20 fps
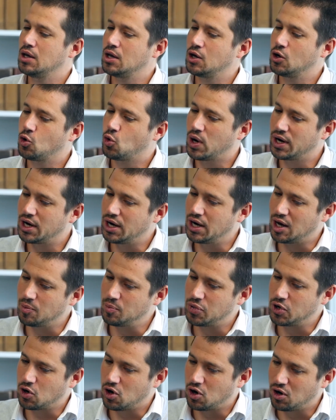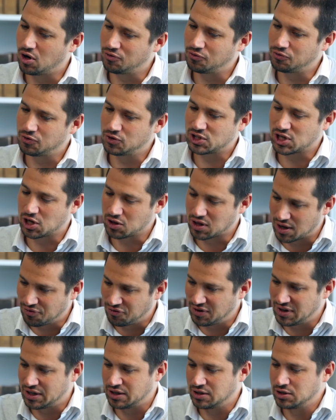Quite a number of South
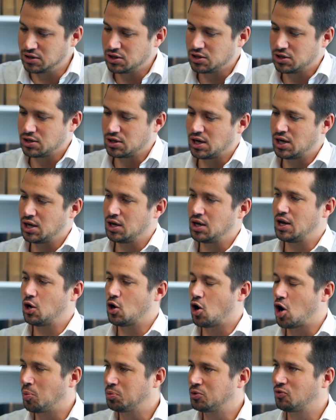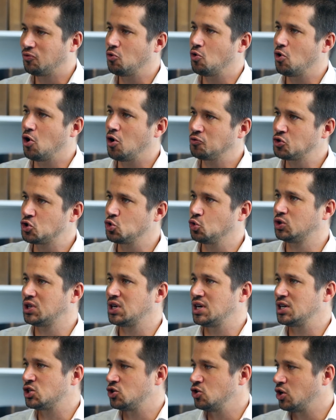Africans opt for offshore
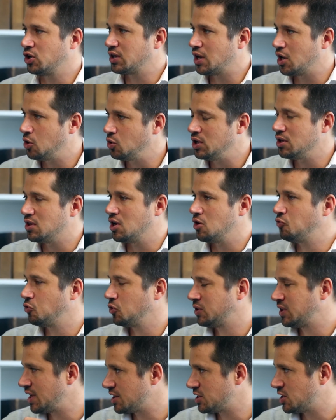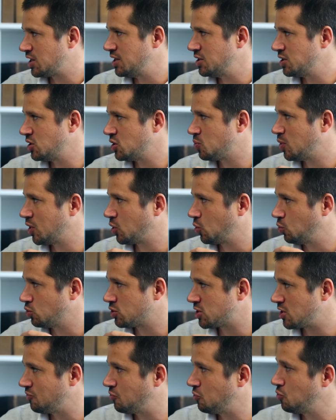trusts, not only though for tax reasons, but also
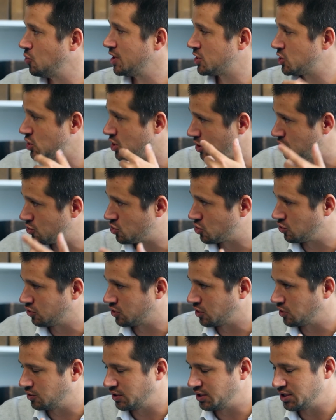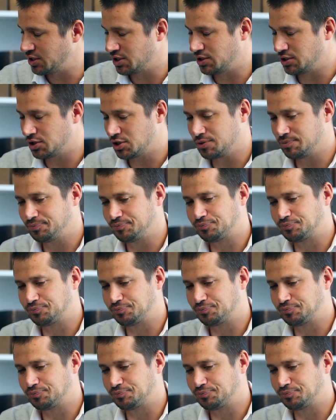for exchange control reasons.